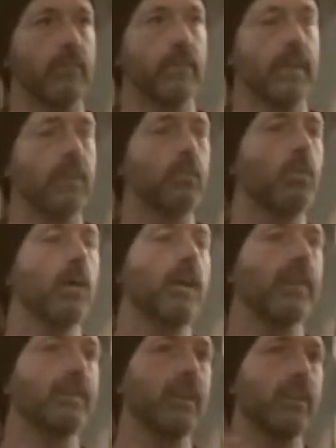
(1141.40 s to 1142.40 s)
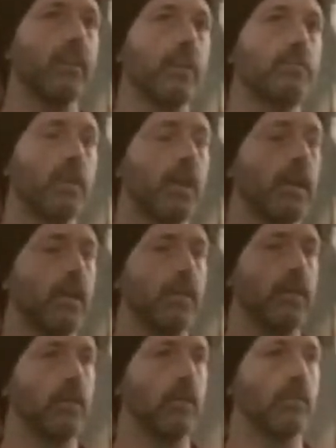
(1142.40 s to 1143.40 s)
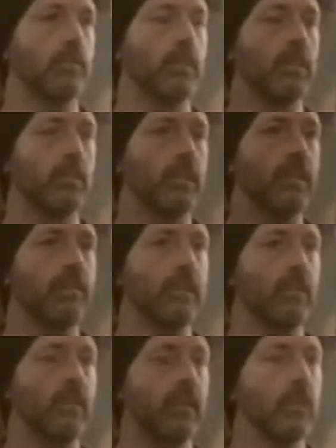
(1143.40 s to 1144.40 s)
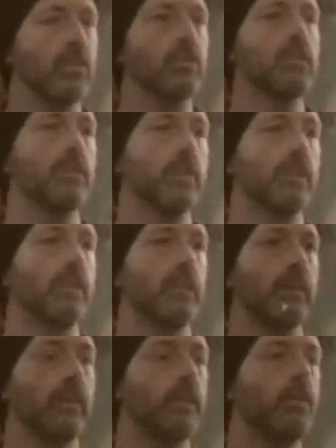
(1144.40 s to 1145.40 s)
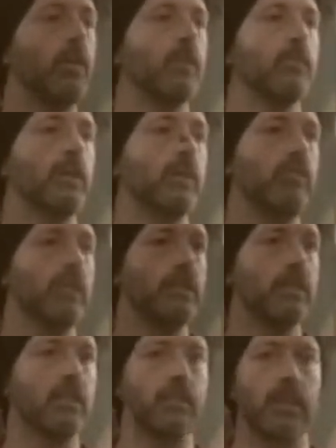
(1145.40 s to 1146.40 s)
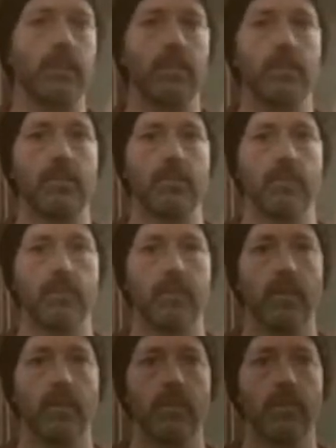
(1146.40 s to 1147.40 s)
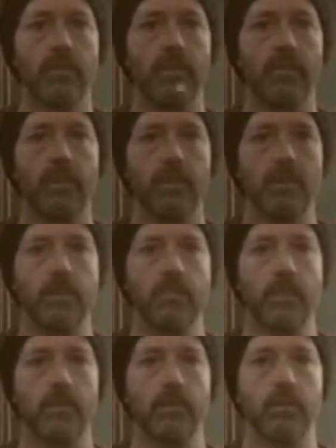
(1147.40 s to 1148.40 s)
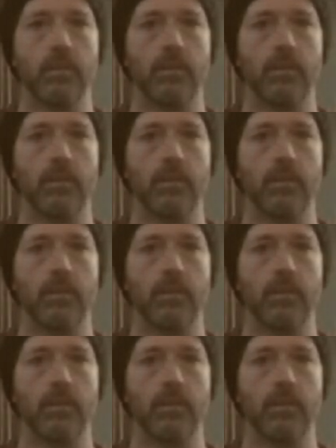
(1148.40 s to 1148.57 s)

That's why. That's how they admire things because they feel as though they couldn't do it. It's yeah. beyond my reach. You know, like a thing about the gymnast.